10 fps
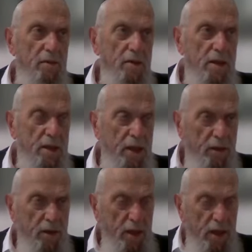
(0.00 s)
The,
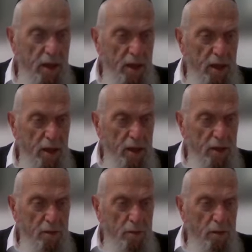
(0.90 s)
the,
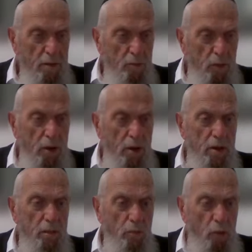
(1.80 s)

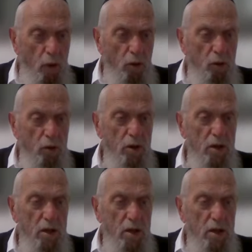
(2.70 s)
the more
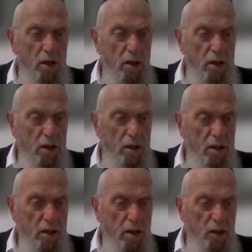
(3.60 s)

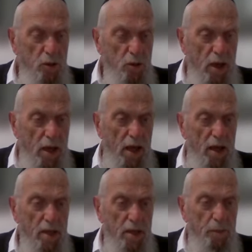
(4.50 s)
you can
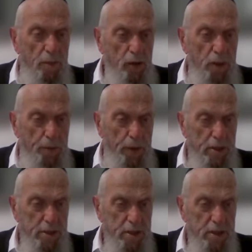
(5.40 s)
learn about the
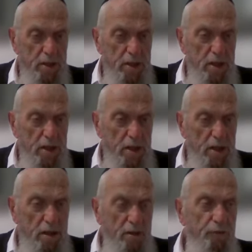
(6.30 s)
person
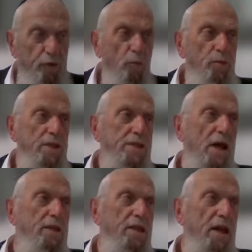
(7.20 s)
from the,
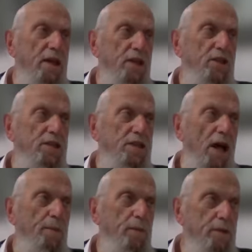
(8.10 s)
the, his
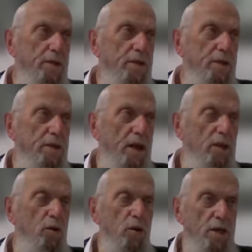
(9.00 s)
disciples,
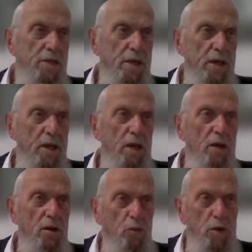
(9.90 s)
then you can see
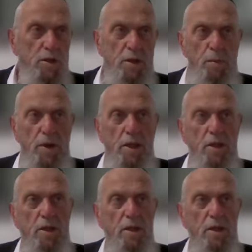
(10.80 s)
who is a man.